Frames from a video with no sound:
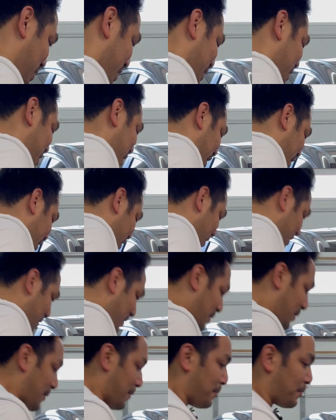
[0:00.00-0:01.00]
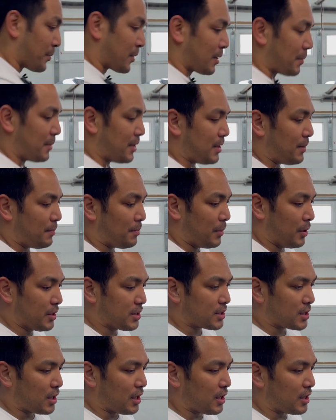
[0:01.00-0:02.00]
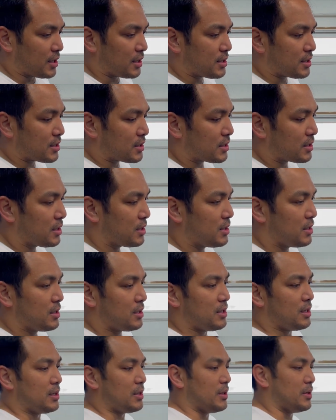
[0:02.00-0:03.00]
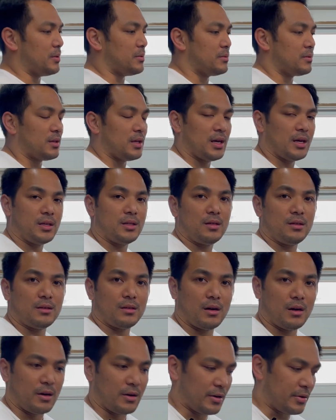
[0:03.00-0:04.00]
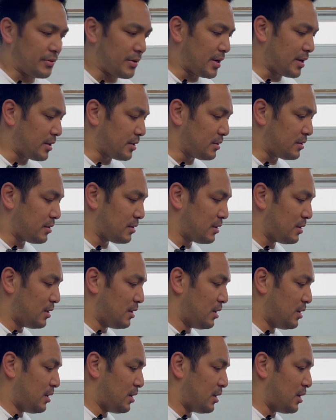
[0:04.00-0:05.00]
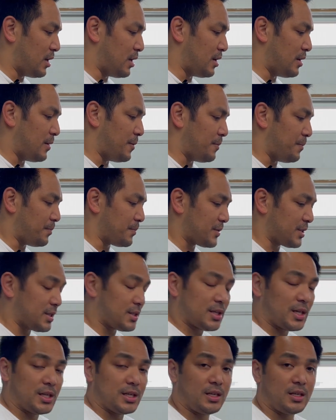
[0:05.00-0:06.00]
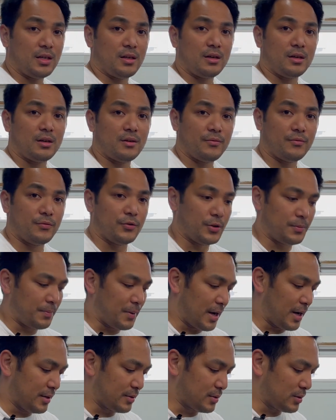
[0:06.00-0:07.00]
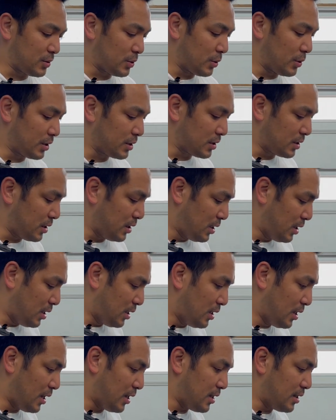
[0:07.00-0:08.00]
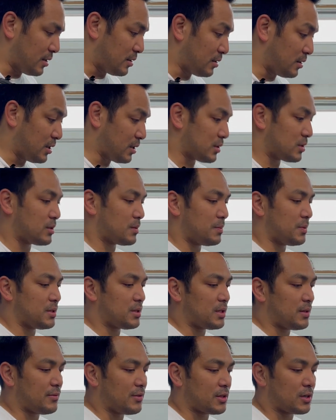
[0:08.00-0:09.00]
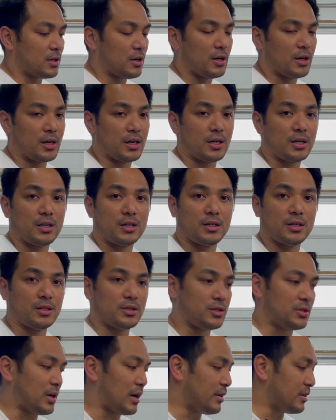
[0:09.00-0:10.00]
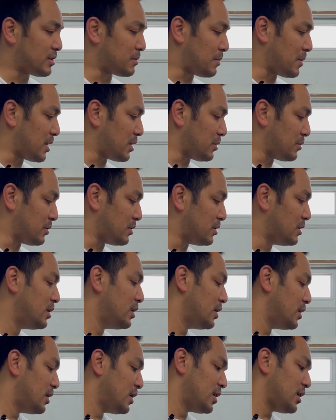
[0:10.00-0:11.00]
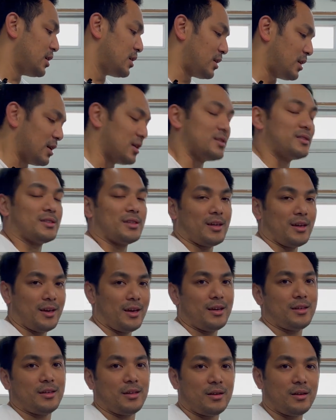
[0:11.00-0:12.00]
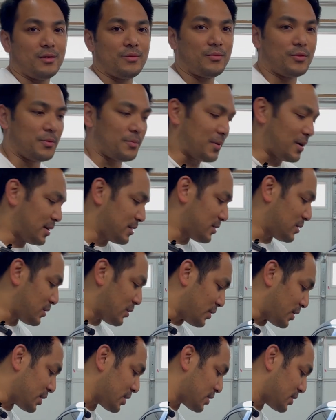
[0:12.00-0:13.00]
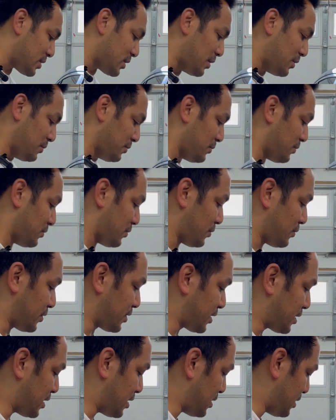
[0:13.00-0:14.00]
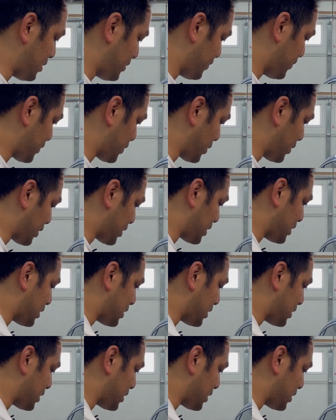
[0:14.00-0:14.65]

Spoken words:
really scary. But most cars, they are around just 80 foot-pounds of torque. This specific car in the driver's manual does say 80 foot-pounds of torque. So we're gonna torque